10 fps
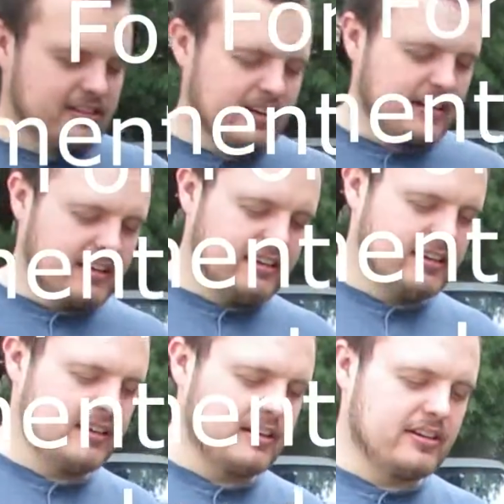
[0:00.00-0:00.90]
thing
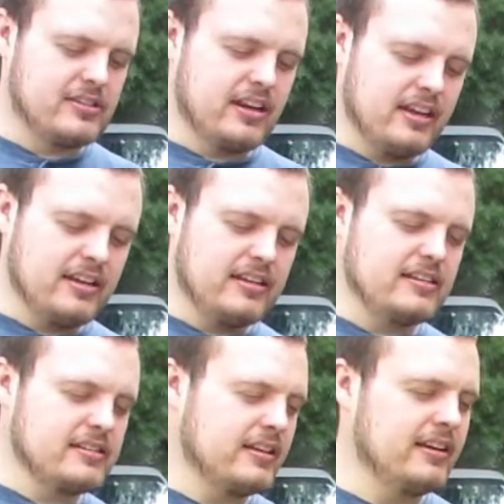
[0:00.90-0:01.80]
I'm going to say
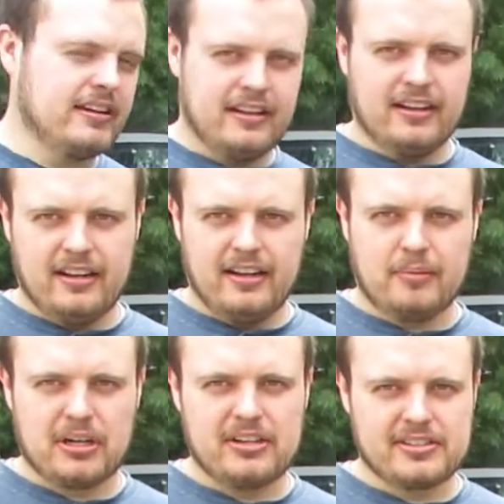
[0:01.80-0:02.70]
is
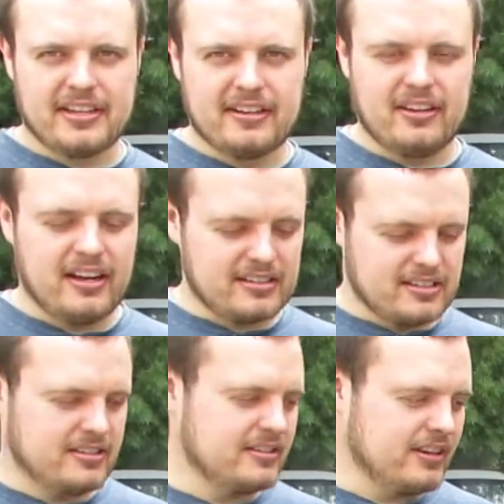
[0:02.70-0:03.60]
a pair of channel
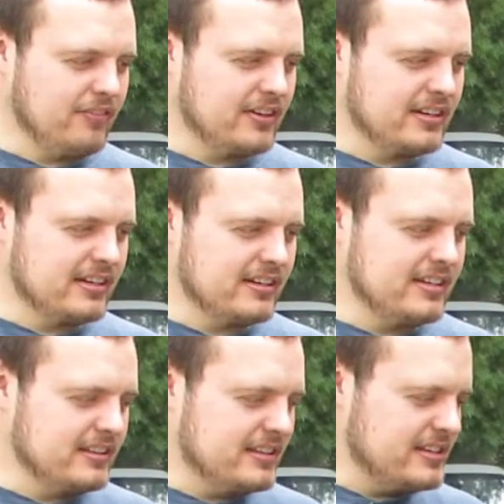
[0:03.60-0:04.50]
locks. Definitely going to
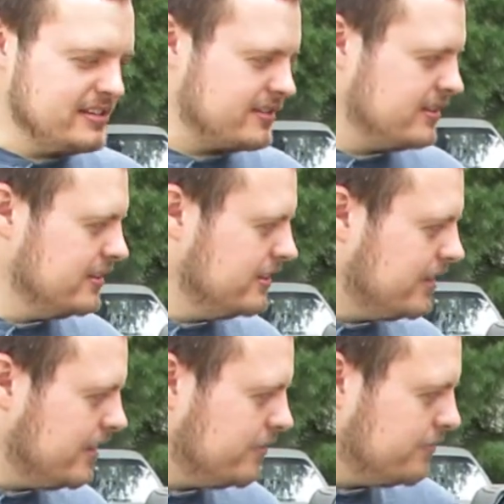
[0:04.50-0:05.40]
need these.
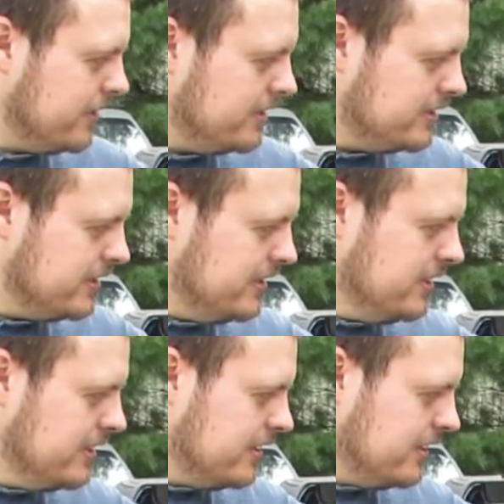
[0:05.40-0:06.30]
The front,
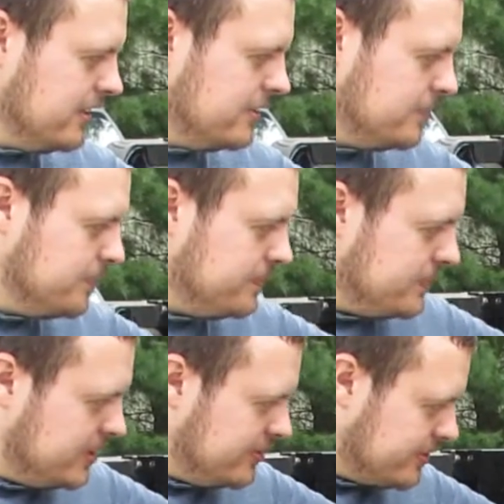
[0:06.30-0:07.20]

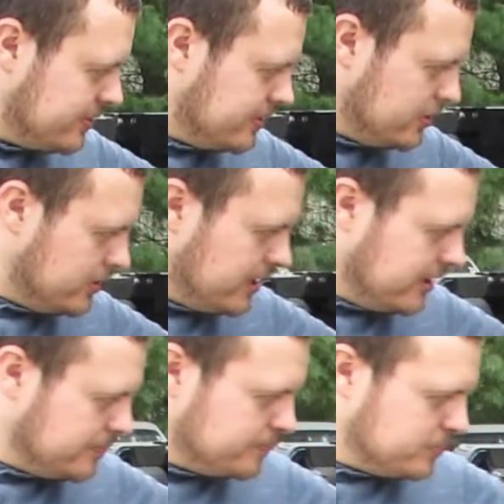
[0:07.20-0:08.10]
these
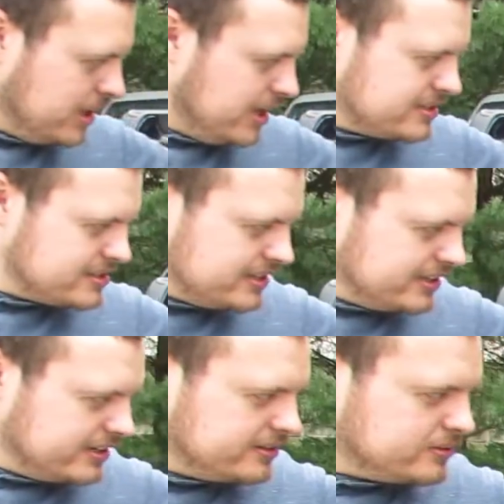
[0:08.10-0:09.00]
little plugs
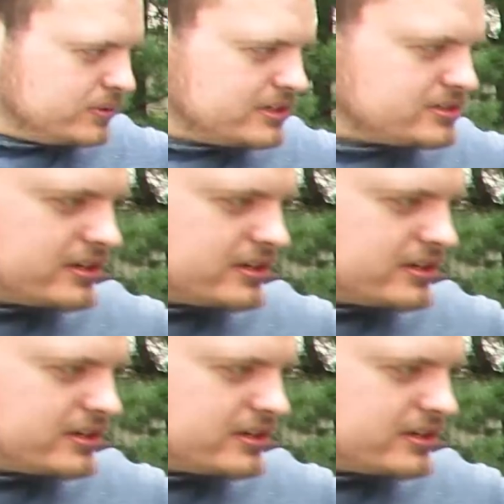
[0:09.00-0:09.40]
here, which